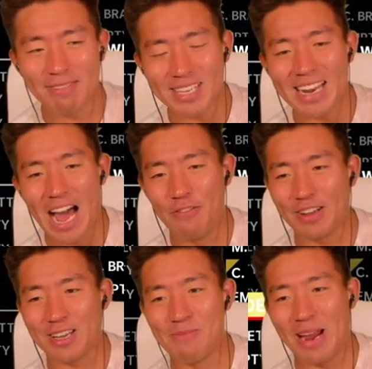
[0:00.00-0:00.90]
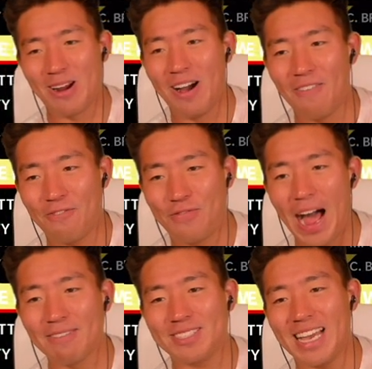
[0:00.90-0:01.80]
ten Alvin Kamara,
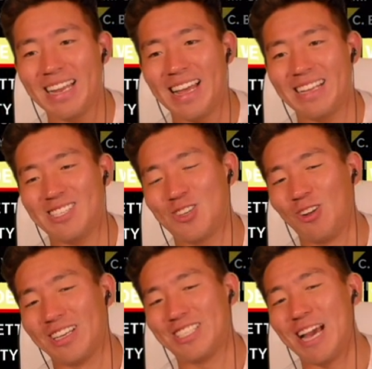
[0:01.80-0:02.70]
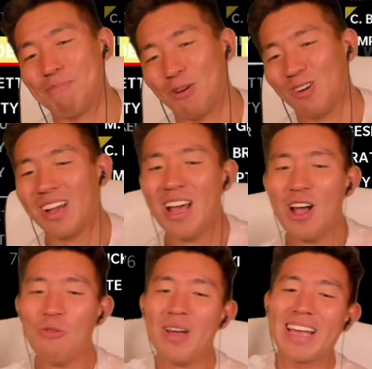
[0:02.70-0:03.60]
five ten Sterling Shepard.
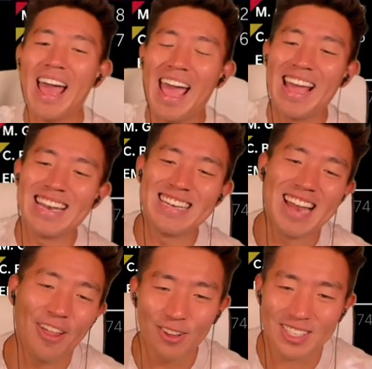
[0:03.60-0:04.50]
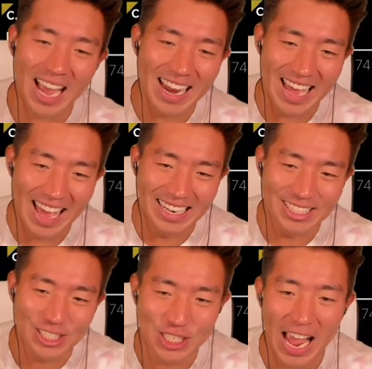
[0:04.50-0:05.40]
We get another tight
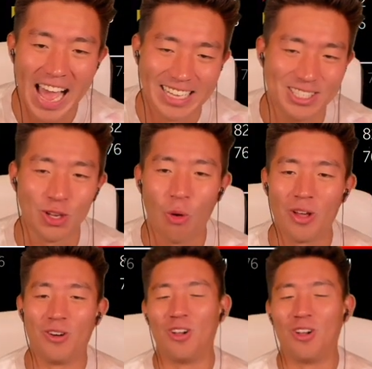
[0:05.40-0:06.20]
end, Jack Doyle.